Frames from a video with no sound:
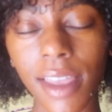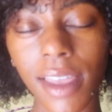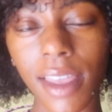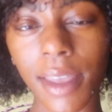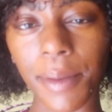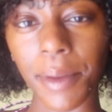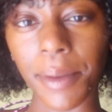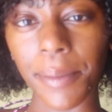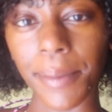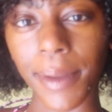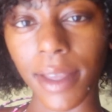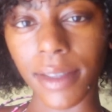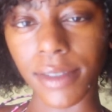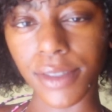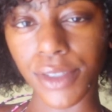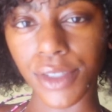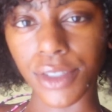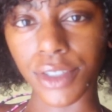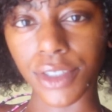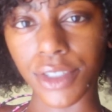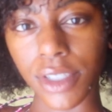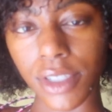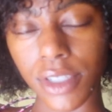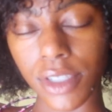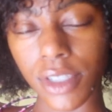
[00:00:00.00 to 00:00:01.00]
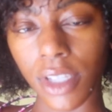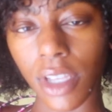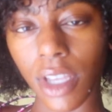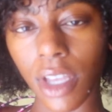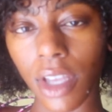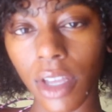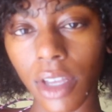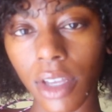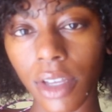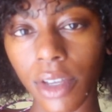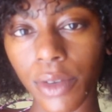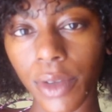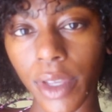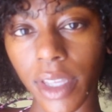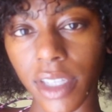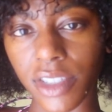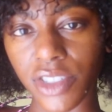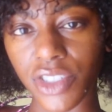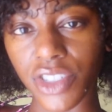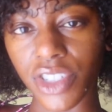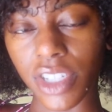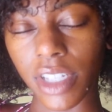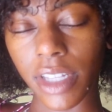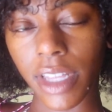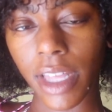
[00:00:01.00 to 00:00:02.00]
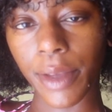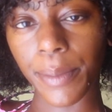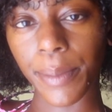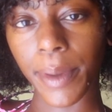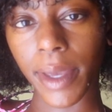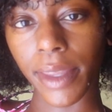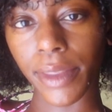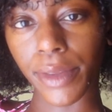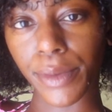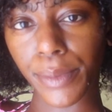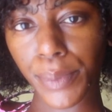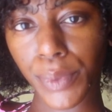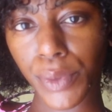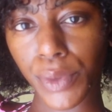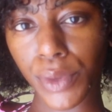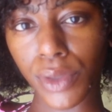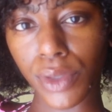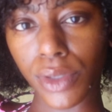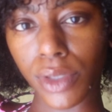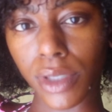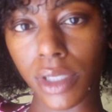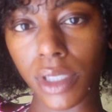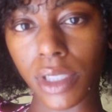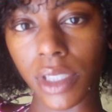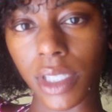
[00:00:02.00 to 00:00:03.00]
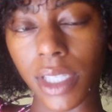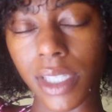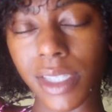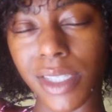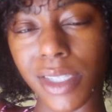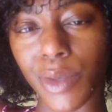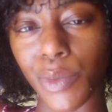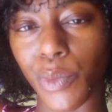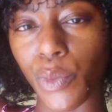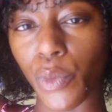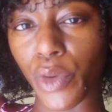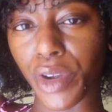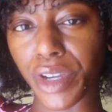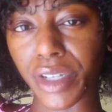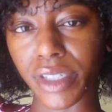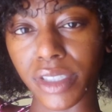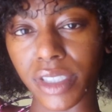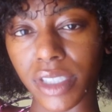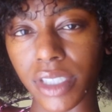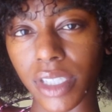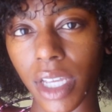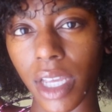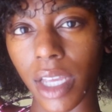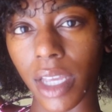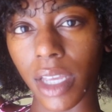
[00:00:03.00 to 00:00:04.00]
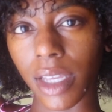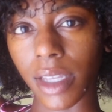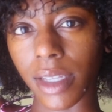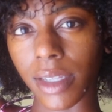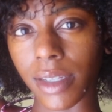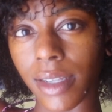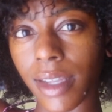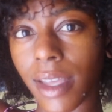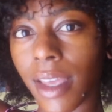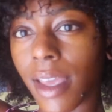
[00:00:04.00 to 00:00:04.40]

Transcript: am about to just go and chill out by the pool, get some work done.